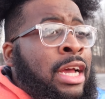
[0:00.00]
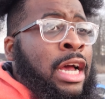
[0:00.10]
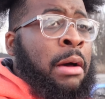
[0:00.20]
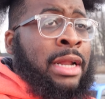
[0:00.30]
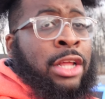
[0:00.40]

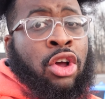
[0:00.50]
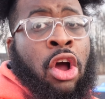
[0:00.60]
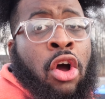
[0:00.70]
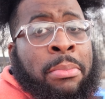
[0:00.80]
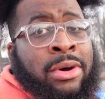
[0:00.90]
coming out the
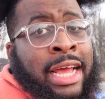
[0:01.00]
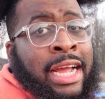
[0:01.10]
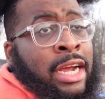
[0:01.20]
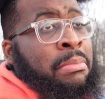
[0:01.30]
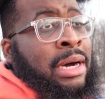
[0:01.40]
Kobo that
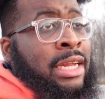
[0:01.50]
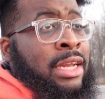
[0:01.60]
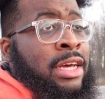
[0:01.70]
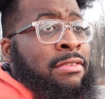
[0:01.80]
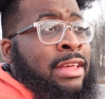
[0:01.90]
everybody
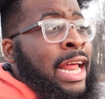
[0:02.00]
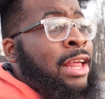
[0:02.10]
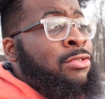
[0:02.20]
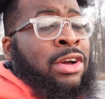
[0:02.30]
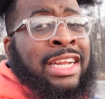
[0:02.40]
loves, and
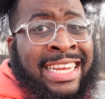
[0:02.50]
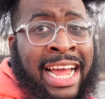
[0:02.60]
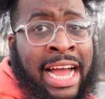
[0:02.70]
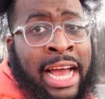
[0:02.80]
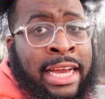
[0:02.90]
that's running
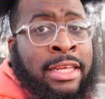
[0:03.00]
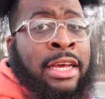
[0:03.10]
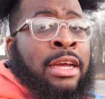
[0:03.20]
9s.